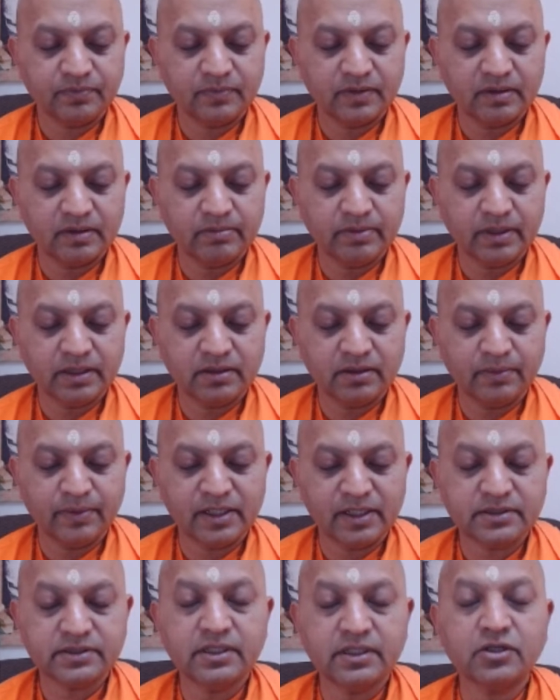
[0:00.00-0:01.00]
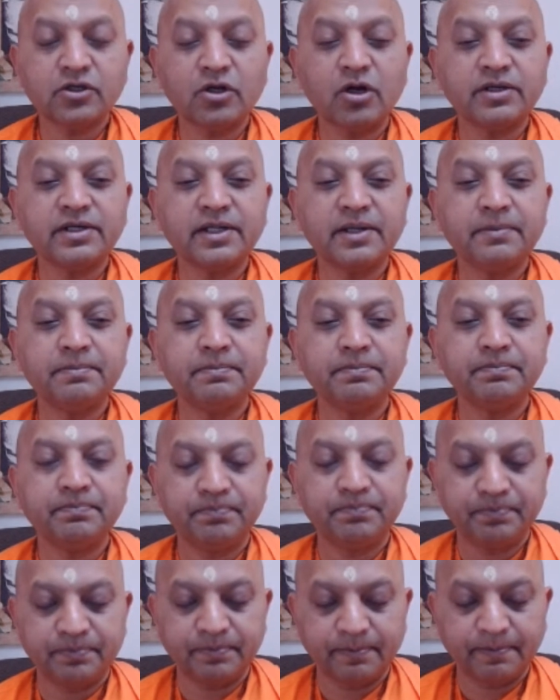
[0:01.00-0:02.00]
But the master taught him
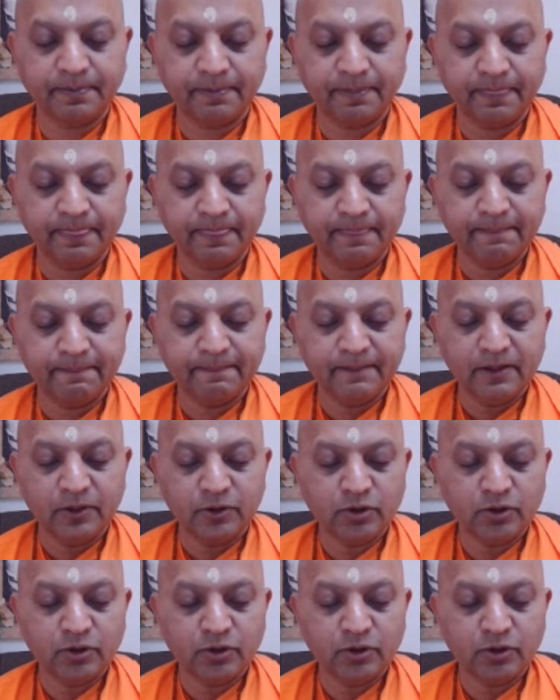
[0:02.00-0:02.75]
to